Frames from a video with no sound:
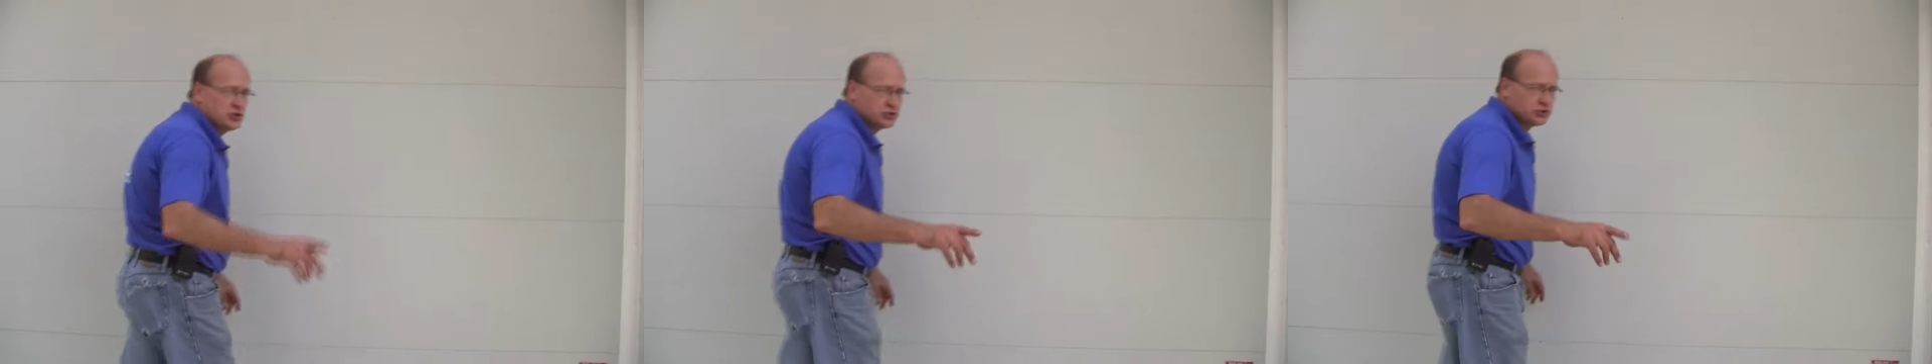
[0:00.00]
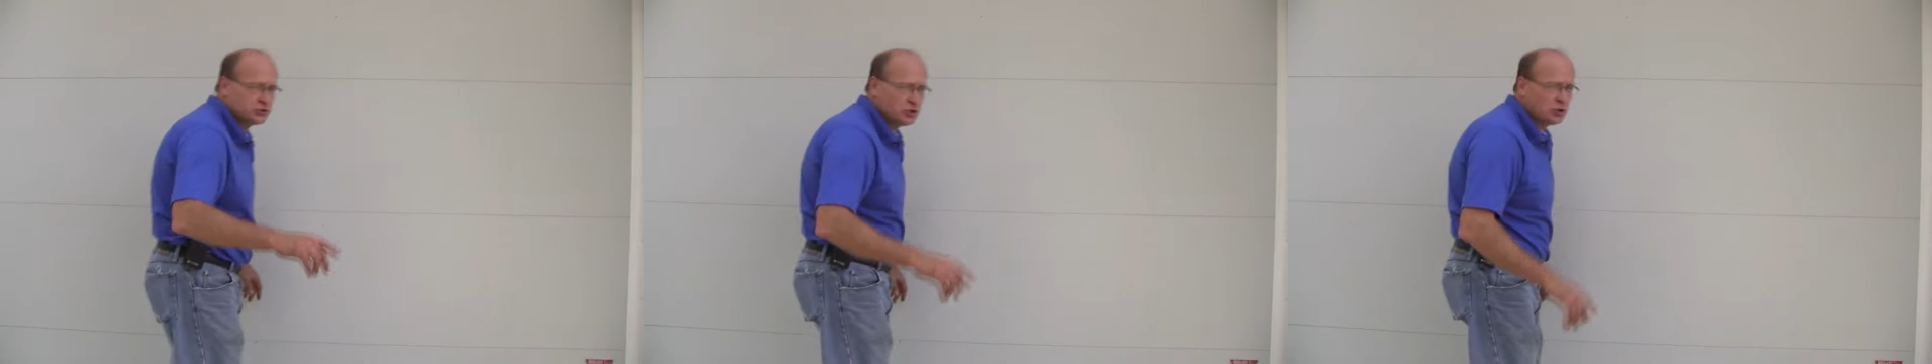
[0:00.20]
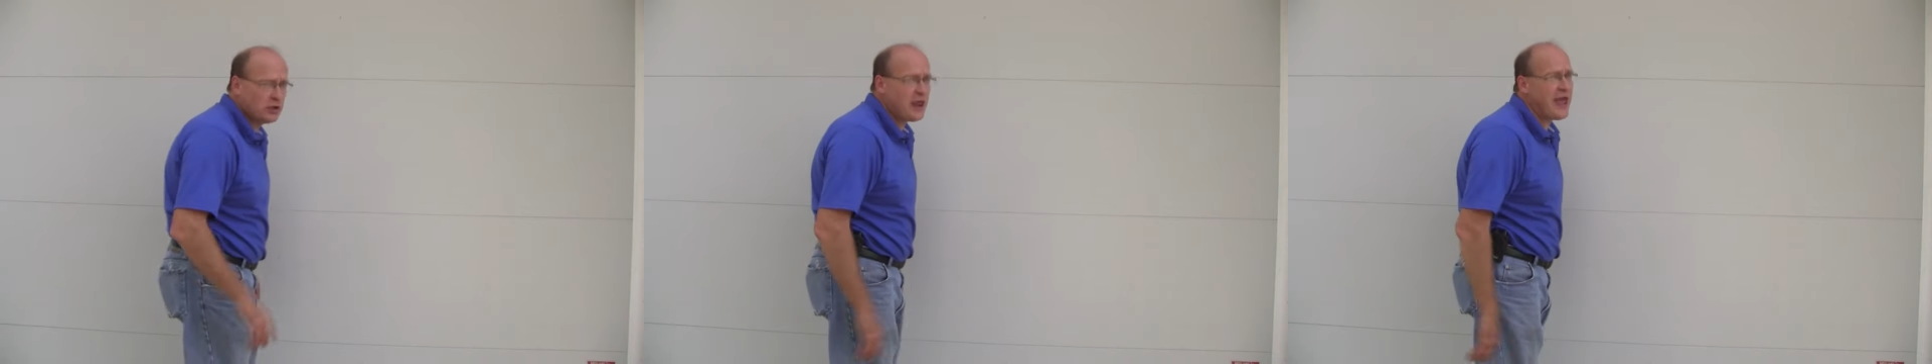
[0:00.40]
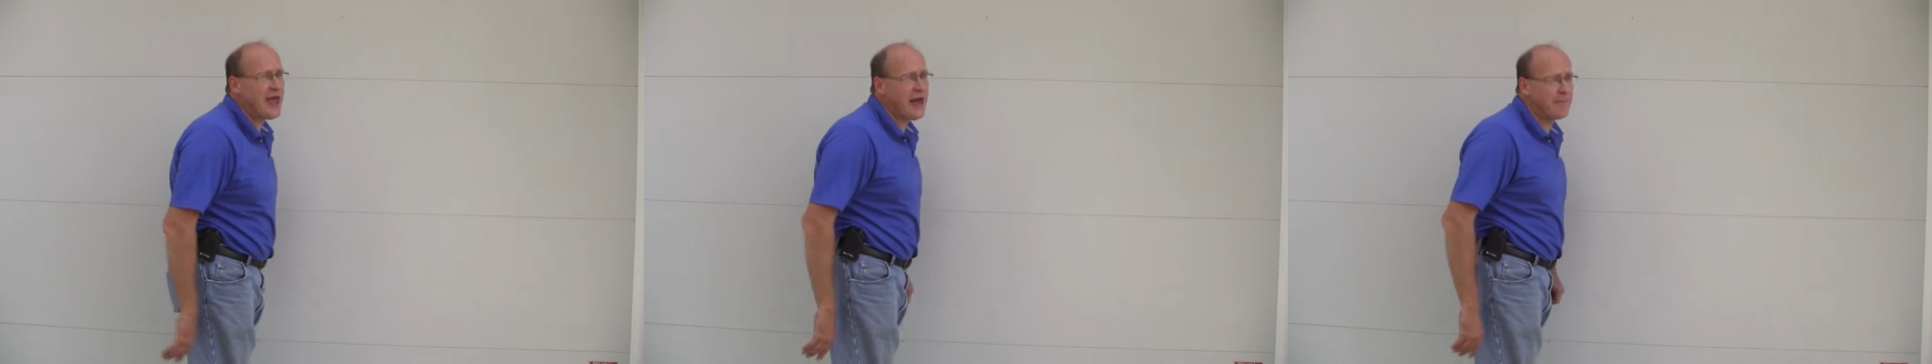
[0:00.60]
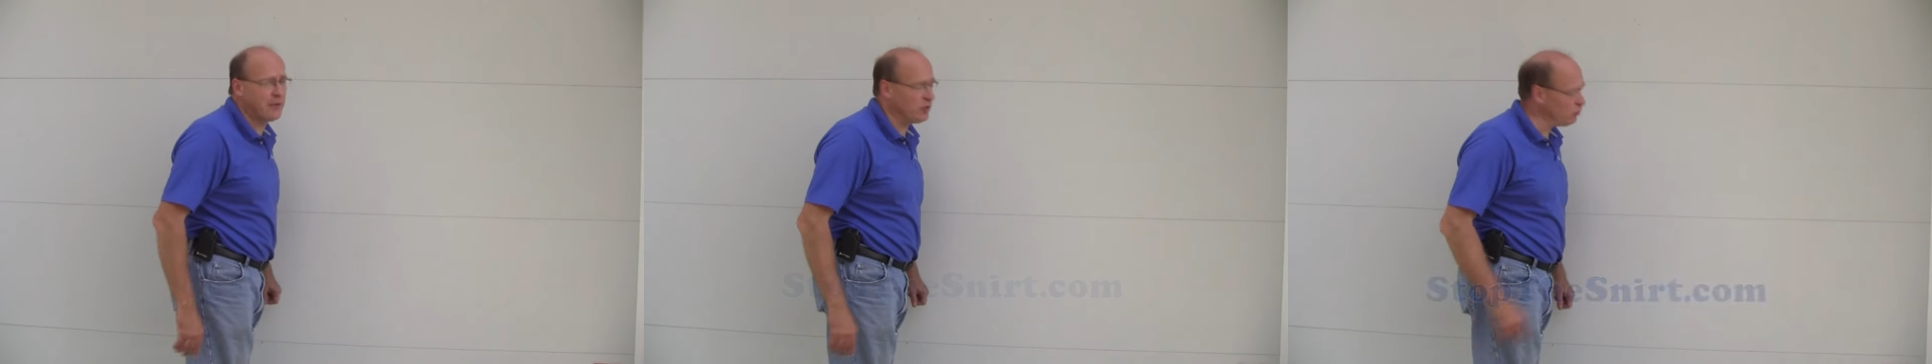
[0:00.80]
Snirt
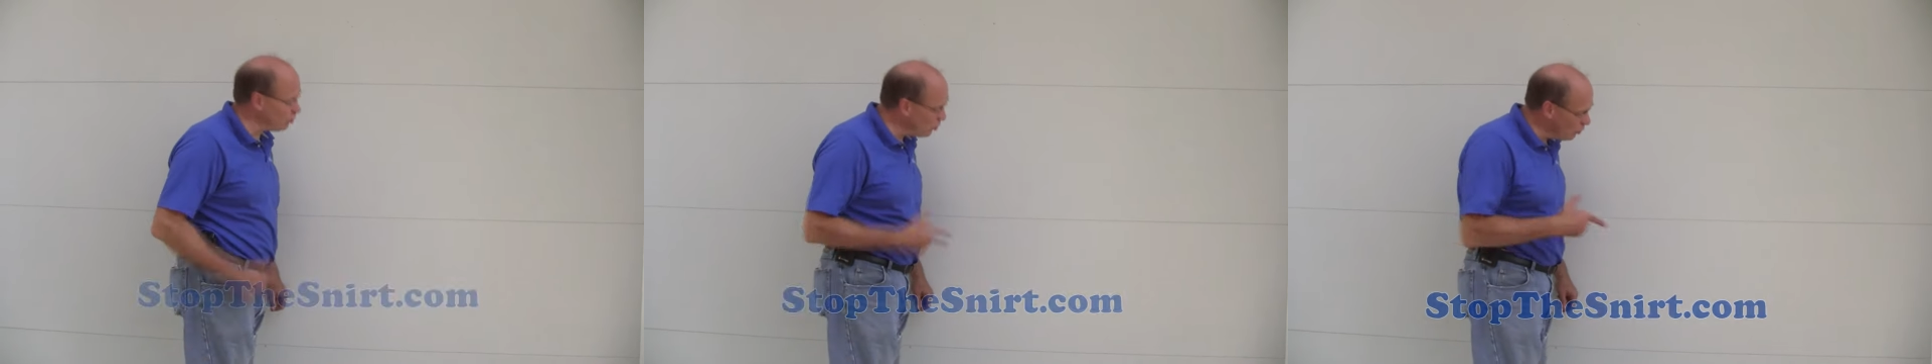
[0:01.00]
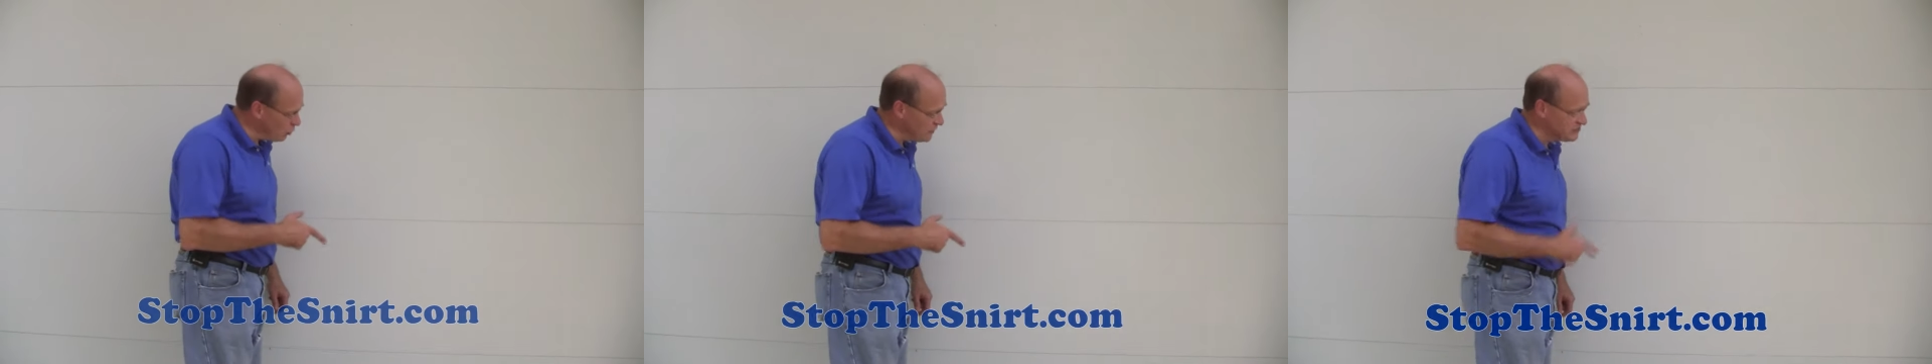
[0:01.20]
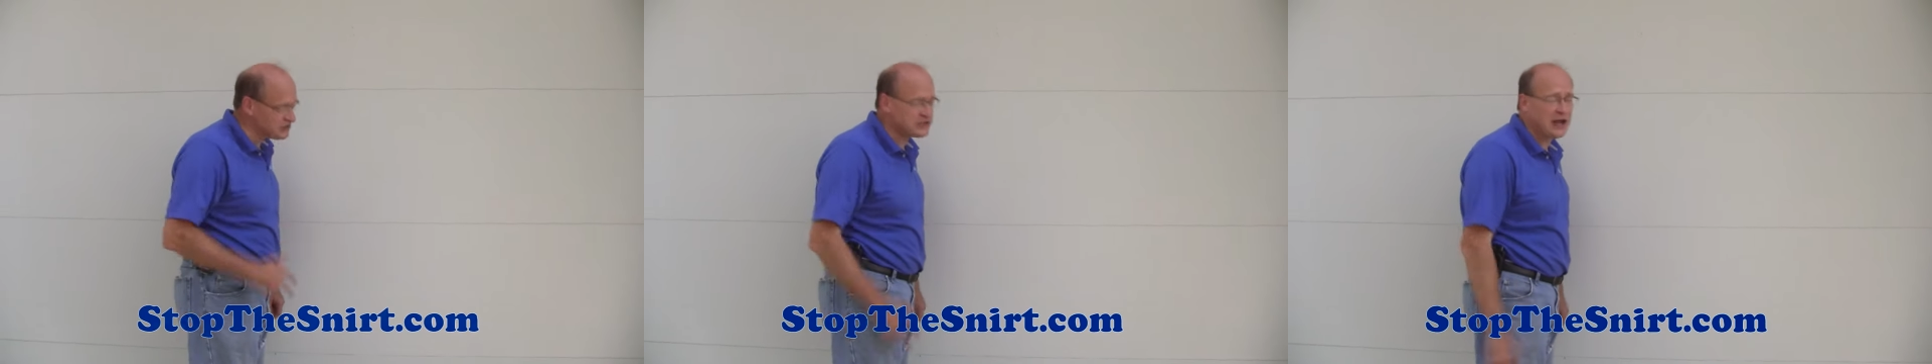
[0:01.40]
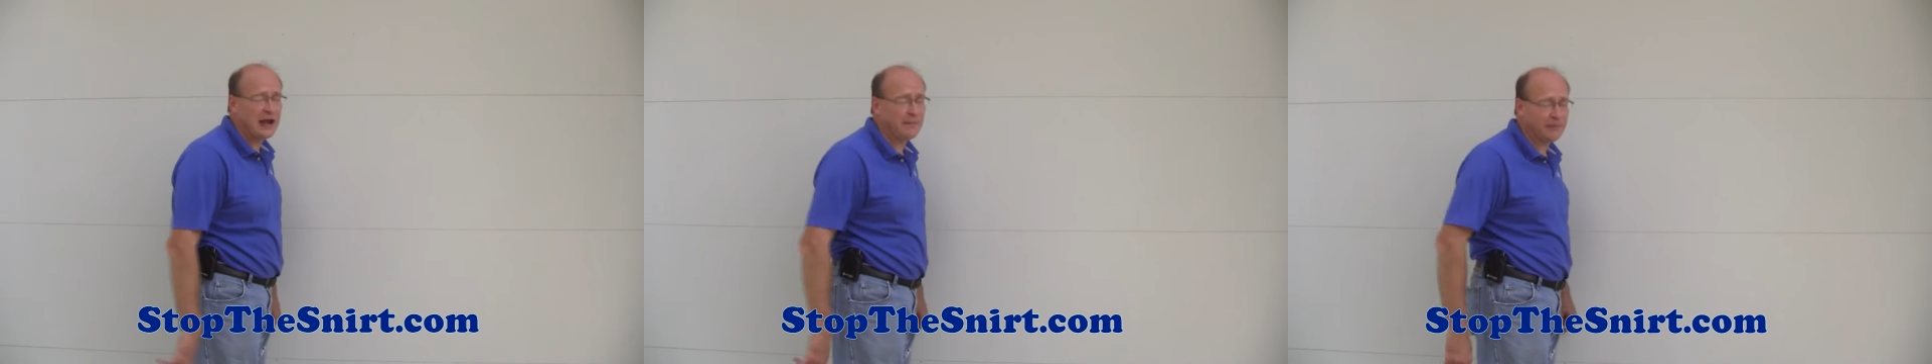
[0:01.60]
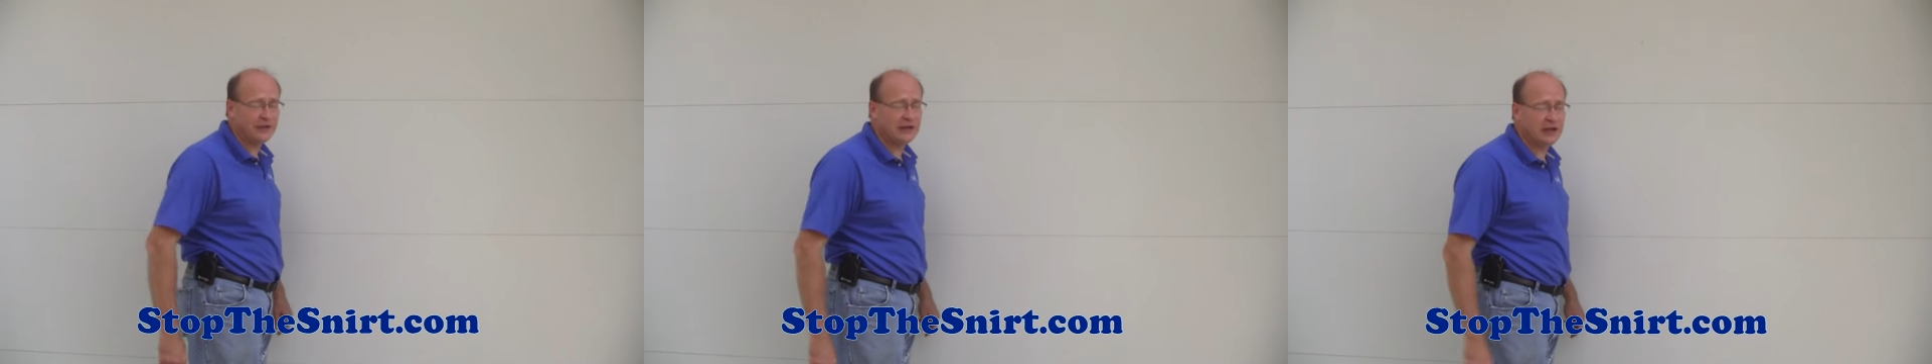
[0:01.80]
happens we
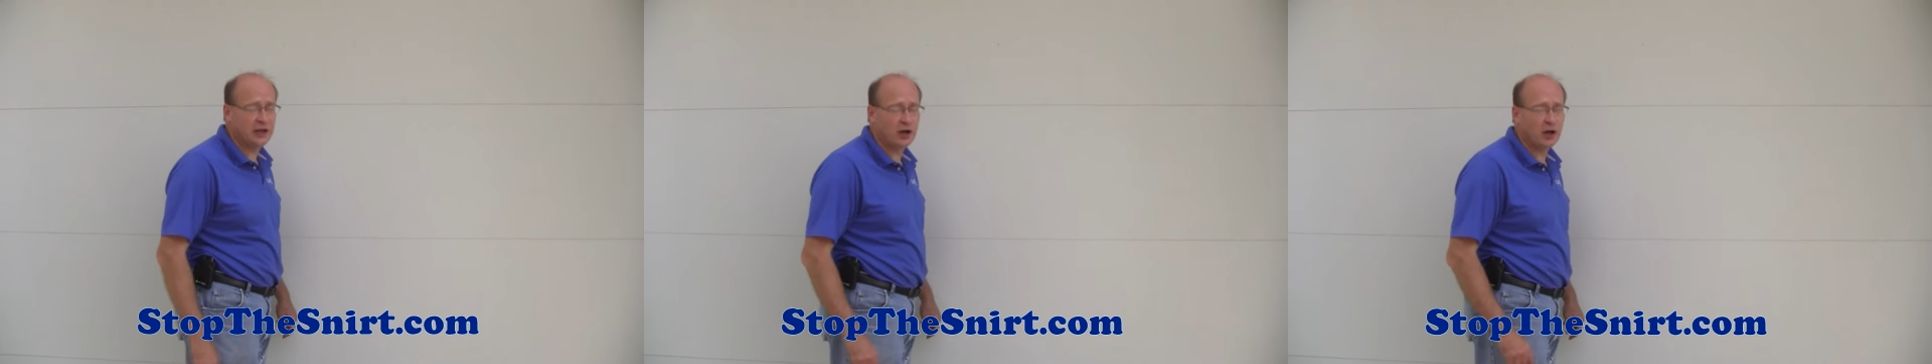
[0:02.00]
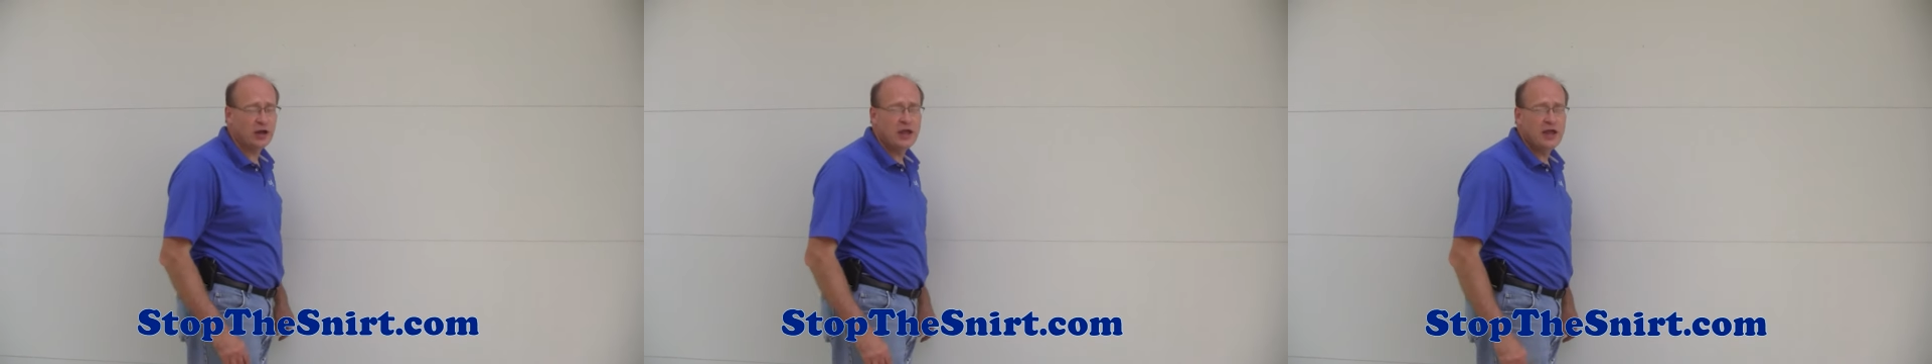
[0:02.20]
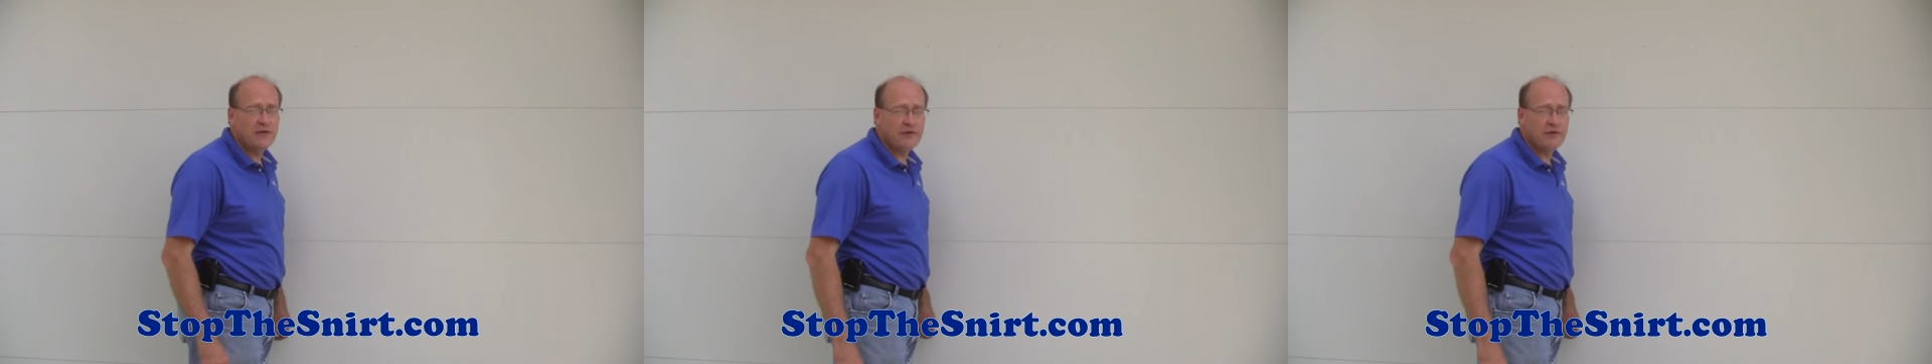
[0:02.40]
stopped it here